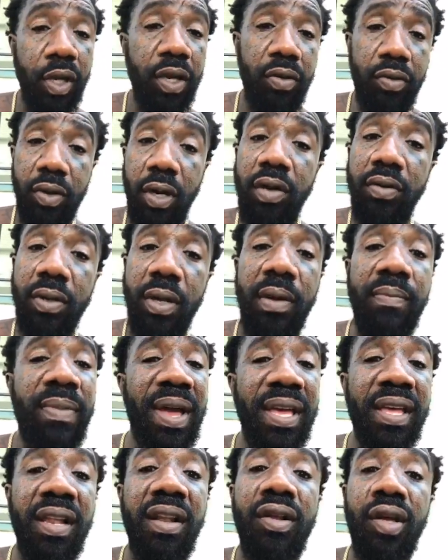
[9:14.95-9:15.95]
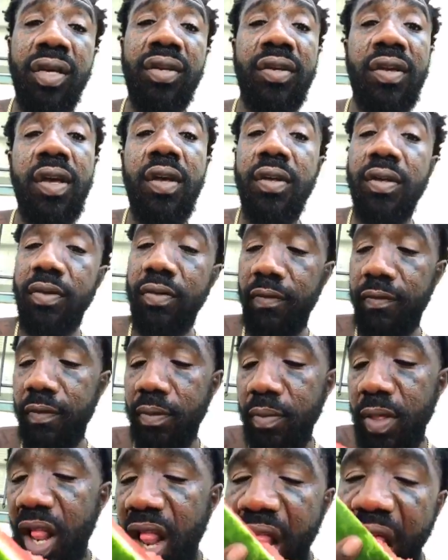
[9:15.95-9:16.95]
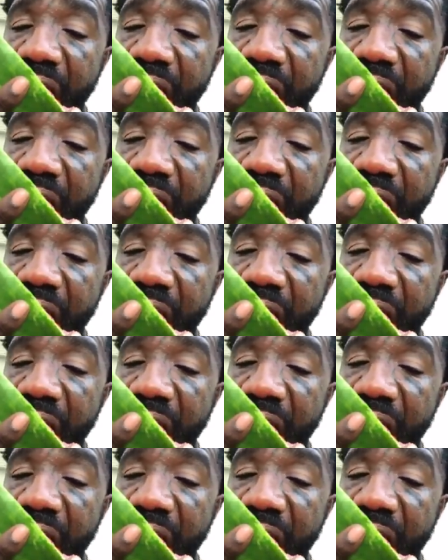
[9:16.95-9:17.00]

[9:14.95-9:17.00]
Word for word: You know, I make it look good. You feel me?